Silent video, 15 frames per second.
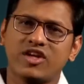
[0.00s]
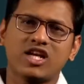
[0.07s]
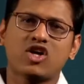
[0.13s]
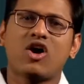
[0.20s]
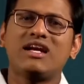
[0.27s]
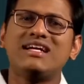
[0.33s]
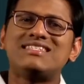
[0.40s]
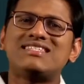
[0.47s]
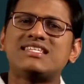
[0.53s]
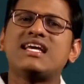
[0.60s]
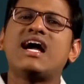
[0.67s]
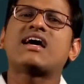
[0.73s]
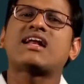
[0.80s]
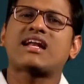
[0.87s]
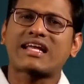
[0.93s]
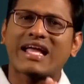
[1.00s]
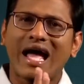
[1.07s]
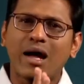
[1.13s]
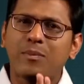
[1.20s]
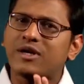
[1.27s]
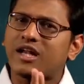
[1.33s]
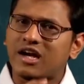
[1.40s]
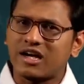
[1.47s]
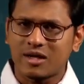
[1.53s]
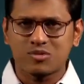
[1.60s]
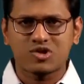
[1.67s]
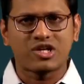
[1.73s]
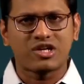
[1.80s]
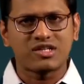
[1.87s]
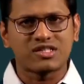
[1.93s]
we'll call it CRR, capital
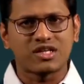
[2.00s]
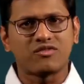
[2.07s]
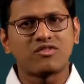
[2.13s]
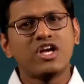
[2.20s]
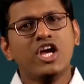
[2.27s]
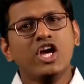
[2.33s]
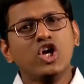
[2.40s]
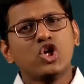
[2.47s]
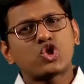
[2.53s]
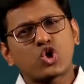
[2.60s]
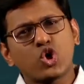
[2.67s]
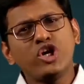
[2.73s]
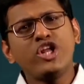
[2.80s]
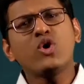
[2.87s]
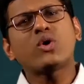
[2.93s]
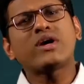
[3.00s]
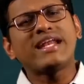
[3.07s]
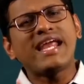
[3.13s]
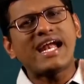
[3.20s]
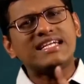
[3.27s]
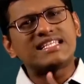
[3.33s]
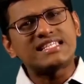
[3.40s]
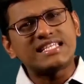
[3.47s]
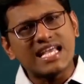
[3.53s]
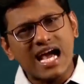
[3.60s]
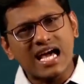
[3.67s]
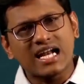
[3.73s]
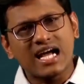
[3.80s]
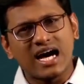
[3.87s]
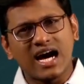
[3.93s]
redemption reserve. Should you create
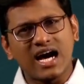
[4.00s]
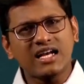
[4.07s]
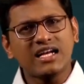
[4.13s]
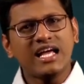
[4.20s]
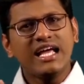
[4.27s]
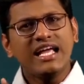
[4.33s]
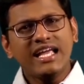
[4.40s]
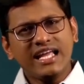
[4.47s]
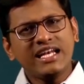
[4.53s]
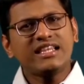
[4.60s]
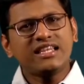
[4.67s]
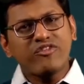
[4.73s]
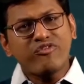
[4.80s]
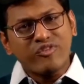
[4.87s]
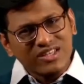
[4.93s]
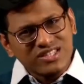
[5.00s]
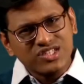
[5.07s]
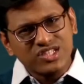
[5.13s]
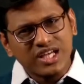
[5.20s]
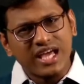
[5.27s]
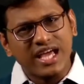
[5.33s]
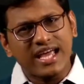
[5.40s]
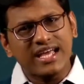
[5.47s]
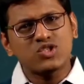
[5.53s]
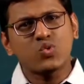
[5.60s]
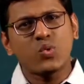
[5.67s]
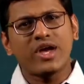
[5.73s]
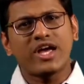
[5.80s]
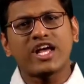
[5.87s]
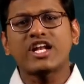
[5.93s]
CRR in the first case
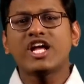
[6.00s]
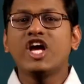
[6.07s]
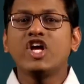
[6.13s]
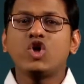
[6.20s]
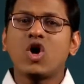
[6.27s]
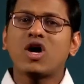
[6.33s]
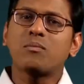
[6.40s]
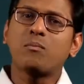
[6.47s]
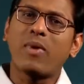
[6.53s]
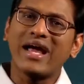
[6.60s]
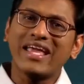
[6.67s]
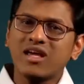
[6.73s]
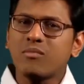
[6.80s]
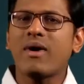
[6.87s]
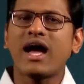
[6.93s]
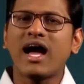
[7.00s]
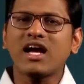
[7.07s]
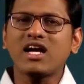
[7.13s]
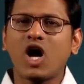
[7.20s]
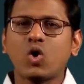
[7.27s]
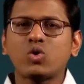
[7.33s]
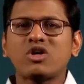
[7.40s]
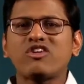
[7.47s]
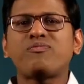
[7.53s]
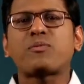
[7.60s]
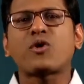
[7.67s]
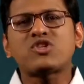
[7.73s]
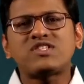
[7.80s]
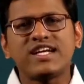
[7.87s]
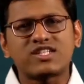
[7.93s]
where you are buying back out of
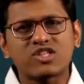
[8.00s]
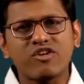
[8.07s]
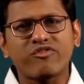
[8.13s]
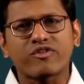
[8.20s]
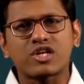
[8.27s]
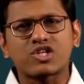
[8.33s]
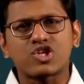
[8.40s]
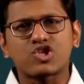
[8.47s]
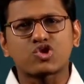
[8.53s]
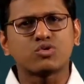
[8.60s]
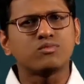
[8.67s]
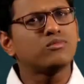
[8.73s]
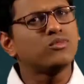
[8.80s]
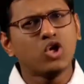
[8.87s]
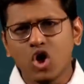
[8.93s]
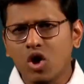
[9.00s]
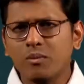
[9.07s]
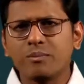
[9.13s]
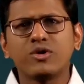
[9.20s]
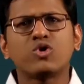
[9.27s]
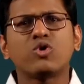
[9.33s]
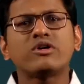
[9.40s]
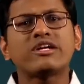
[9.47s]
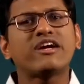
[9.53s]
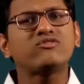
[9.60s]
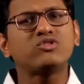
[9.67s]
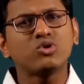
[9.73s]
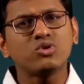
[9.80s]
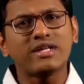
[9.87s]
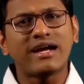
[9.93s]
proceeds of fresh issue? No, you don't have
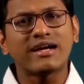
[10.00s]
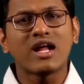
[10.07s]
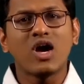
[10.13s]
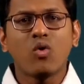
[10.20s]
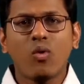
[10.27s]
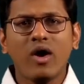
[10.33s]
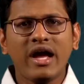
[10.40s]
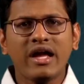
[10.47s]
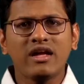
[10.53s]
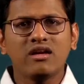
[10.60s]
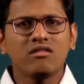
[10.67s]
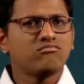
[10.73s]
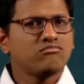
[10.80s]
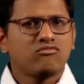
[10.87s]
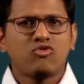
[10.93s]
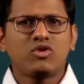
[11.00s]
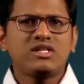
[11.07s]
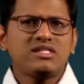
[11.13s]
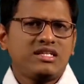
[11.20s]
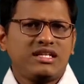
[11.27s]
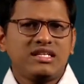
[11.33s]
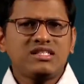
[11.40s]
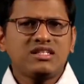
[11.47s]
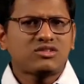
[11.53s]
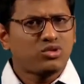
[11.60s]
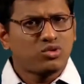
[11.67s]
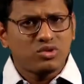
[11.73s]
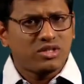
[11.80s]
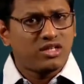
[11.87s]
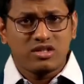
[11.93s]
to do that. Why? What is the reason to
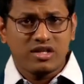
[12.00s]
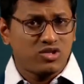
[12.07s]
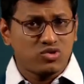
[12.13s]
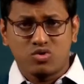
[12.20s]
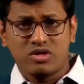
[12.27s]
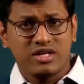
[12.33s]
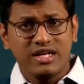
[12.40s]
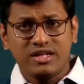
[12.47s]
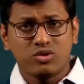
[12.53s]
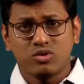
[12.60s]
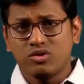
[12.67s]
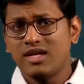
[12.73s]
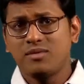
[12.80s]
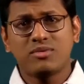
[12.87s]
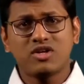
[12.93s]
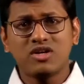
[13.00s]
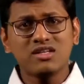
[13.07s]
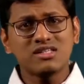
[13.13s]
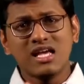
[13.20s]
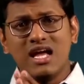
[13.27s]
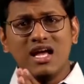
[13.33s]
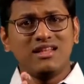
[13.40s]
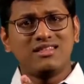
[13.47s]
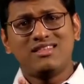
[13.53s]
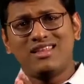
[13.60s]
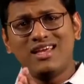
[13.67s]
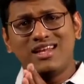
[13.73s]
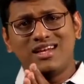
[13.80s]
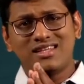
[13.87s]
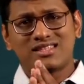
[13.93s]
do that? There is no need to do that because
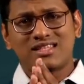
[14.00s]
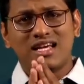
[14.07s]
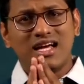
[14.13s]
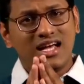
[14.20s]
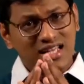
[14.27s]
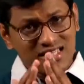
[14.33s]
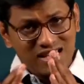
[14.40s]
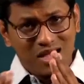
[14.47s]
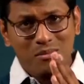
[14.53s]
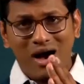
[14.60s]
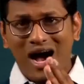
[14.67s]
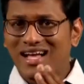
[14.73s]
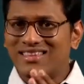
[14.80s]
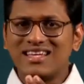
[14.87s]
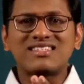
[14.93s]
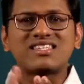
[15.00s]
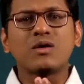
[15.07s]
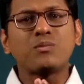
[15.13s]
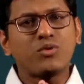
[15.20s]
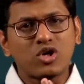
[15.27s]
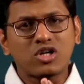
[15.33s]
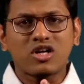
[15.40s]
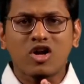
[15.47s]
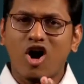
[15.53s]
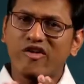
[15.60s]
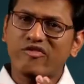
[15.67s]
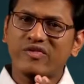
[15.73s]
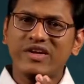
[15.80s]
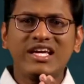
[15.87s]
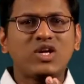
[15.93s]
there is some other support
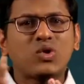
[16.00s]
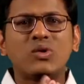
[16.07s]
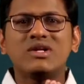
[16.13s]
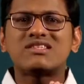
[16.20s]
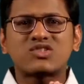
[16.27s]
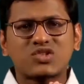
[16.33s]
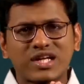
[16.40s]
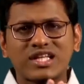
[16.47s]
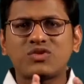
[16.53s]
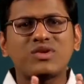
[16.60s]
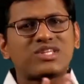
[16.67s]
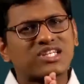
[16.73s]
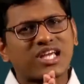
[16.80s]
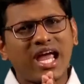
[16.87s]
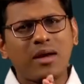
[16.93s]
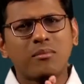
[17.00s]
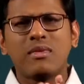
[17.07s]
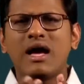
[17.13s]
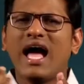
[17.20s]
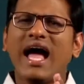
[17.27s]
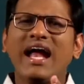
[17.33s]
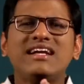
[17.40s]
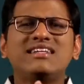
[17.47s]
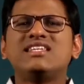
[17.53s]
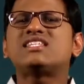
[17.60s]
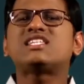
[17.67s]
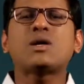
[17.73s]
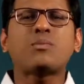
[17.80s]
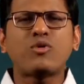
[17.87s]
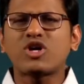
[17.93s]
of equal strength which came and this
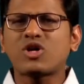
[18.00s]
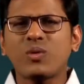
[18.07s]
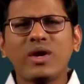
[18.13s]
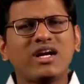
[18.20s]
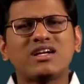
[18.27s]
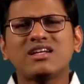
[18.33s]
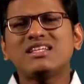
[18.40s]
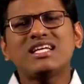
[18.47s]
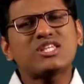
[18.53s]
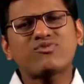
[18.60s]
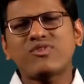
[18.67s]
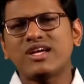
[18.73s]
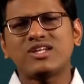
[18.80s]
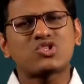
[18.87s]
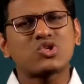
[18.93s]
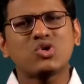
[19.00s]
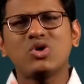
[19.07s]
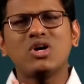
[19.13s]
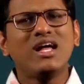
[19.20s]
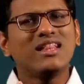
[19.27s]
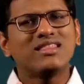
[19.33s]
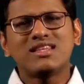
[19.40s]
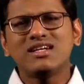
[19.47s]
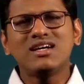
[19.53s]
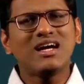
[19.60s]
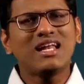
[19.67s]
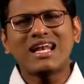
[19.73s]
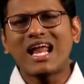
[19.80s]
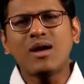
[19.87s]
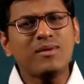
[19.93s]
support went. That's fine. So, the
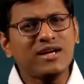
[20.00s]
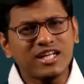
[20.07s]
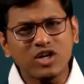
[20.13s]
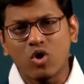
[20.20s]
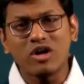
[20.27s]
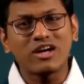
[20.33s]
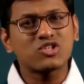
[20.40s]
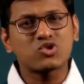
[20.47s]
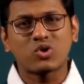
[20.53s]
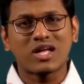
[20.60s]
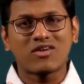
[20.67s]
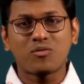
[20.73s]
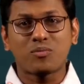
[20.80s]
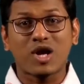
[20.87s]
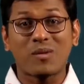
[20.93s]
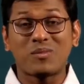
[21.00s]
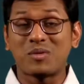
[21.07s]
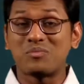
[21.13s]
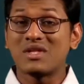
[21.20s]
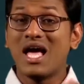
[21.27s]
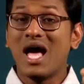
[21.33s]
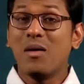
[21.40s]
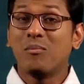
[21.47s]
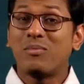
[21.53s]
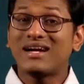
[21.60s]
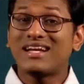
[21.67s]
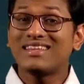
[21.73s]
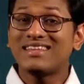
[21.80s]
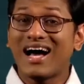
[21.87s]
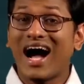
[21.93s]
liability holders don't have a problem.
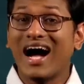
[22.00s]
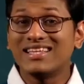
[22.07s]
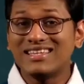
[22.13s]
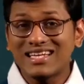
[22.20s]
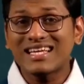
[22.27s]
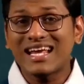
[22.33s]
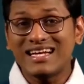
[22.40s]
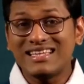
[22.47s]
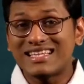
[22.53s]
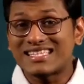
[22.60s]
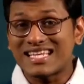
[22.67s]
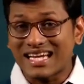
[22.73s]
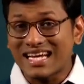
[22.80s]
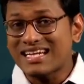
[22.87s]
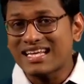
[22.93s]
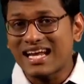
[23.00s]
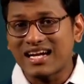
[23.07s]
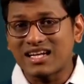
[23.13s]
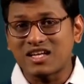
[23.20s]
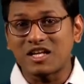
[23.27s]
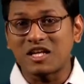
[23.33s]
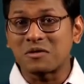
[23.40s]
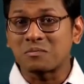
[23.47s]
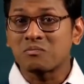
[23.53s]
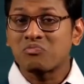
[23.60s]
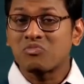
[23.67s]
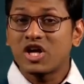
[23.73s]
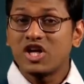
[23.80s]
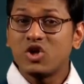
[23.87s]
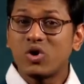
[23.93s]
But in the second category,
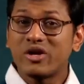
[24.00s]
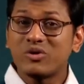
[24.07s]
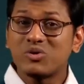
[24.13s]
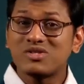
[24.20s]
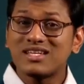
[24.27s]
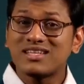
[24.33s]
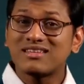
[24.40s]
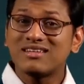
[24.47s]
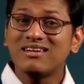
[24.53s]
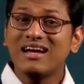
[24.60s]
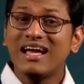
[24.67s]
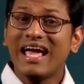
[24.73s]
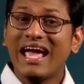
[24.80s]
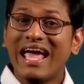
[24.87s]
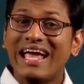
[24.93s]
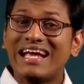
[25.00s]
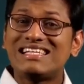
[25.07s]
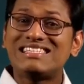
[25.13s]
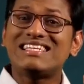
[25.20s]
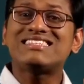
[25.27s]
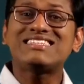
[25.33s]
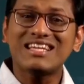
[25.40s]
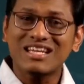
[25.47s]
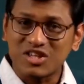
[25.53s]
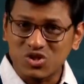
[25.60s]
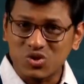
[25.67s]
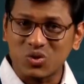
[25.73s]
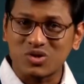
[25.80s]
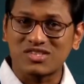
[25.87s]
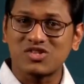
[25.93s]
you are using the existing
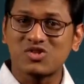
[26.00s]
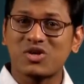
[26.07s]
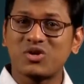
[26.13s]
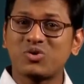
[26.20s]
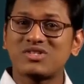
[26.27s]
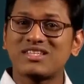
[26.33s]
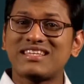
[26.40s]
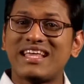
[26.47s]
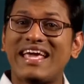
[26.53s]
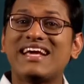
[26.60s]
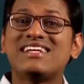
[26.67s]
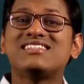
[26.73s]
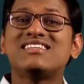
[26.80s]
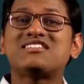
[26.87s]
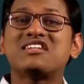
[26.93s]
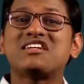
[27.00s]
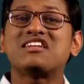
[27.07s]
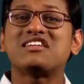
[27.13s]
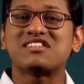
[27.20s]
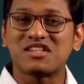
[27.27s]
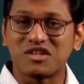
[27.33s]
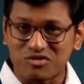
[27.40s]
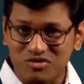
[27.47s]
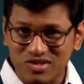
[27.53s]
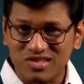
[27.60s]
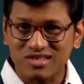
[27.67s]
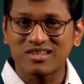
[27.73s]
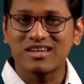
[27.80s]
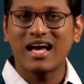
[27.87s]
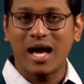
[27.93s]
resources. You are using the existing
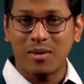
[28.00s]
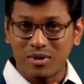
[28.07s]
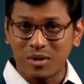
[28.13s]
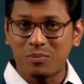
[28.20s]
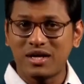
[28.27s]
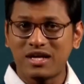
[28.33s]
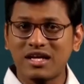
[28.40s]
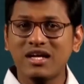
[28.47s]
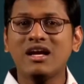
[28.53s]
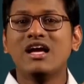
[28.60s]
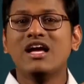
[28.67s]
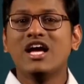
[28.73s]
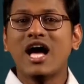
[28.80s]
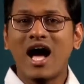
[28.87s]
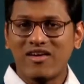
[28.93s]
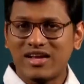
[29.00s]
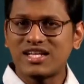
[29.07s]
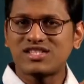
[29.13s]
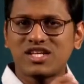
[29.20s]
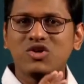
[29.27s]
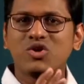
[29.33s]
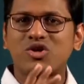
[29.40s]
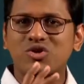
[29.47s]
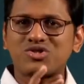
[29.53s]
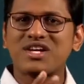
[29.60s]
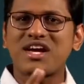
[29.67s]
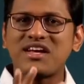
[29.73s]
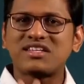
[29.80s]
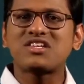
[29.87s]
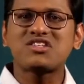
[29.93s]
reserves. I am repeating, when I say you are
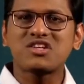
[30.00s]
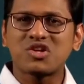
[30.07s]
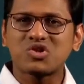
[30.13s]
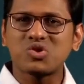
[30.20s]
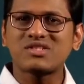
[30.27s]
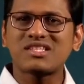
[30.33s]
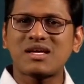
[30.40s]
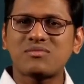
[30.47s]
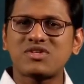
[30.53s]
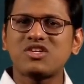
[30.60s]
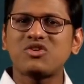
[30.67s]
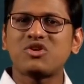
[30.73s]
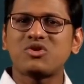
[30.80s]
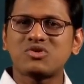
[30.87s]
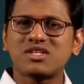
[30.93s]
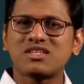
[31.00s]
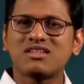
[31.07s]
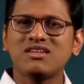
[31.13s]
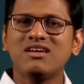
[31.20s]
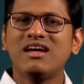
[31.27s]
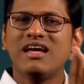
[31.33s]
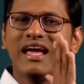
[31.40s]
using existing resources, I am saying you are using the